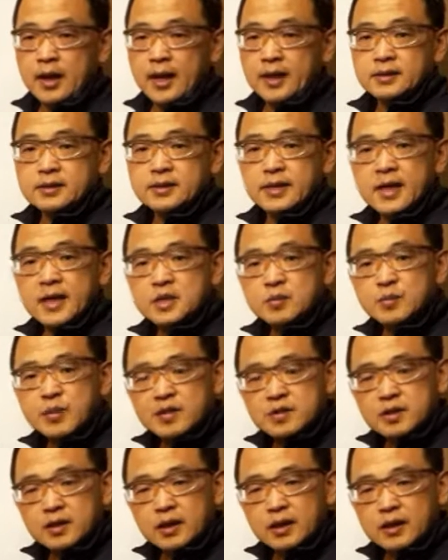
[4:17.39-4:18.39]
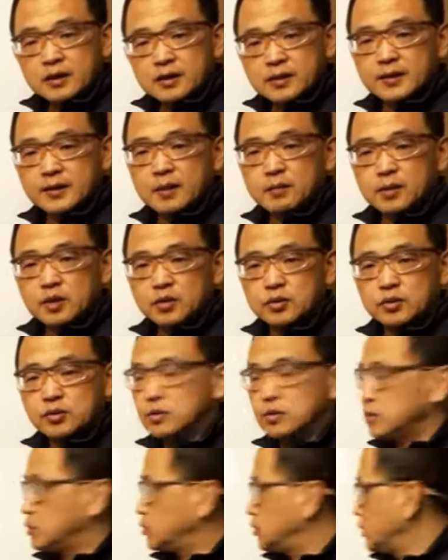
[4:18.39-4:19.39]
And that's basically the number
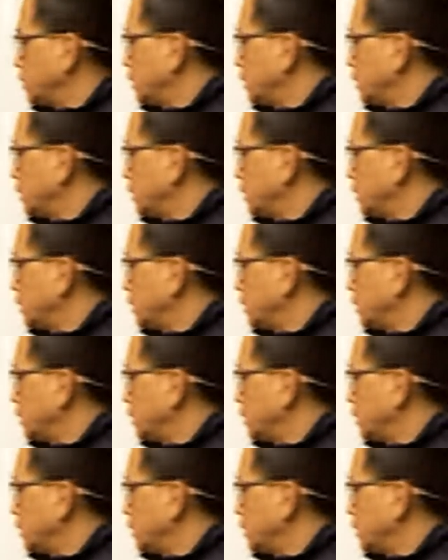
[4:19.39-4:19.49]
two.